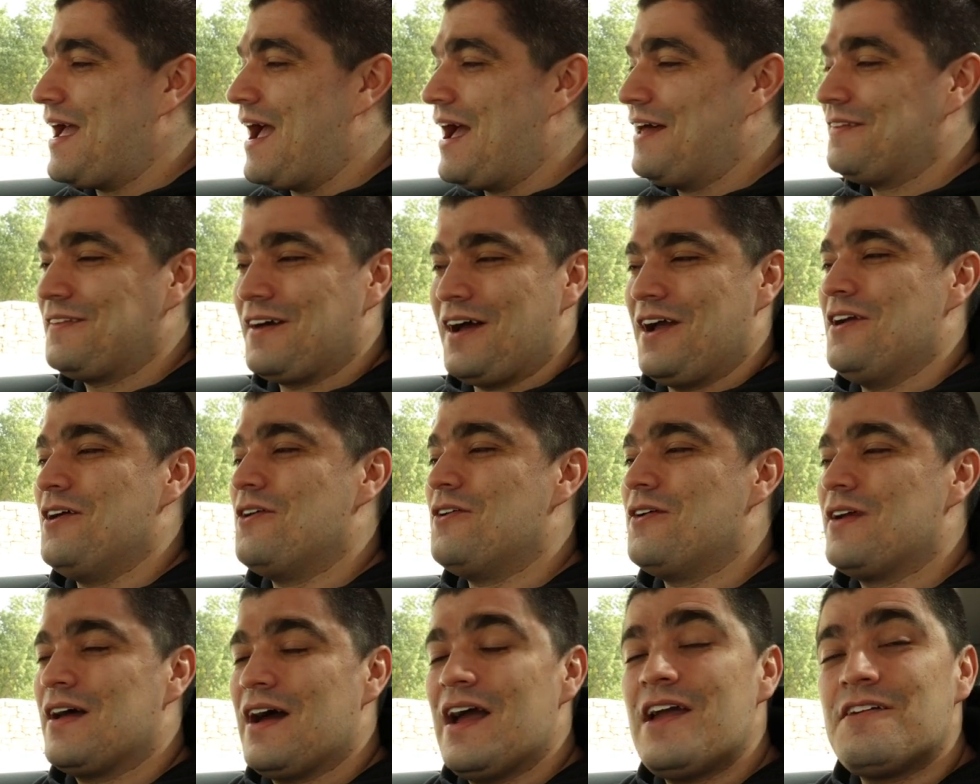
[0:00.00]
and I
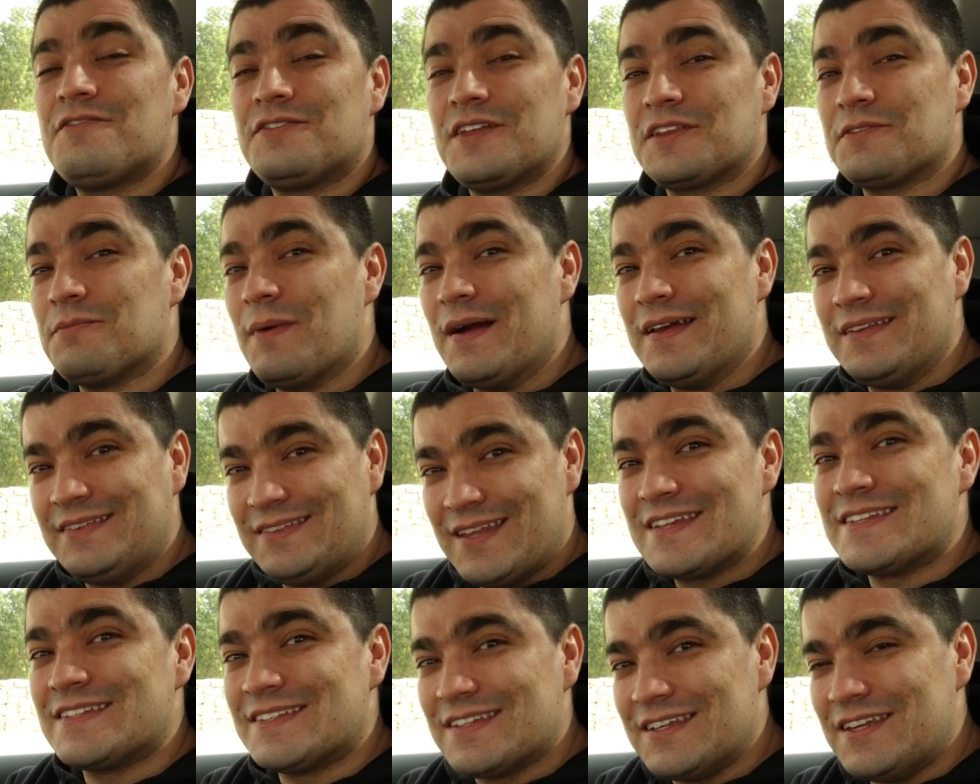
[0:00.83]
arrived at my
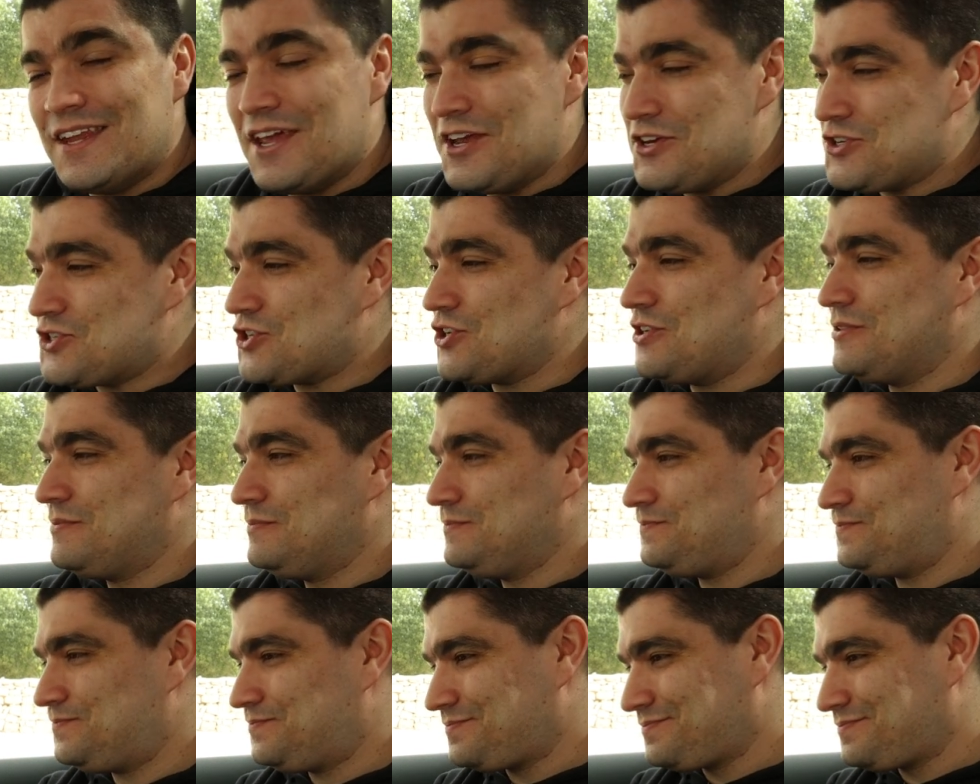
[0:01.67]
destination